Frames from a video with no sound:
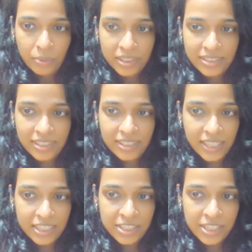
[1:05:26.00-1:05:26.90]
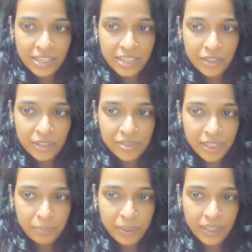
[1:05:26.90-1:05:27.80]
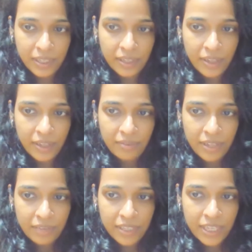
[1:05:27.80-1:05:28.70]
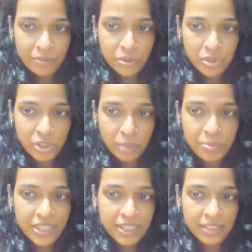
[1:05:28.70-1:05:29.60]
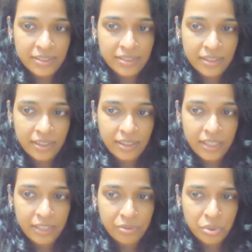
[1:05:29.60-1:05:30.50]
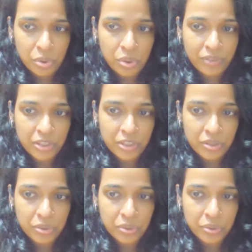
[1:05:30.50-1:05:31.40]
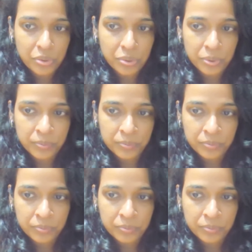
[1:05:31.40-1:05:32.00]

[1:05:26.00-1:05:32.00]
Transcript: what is the danger level of C P K where we have to stop statins? And if so, what do you do?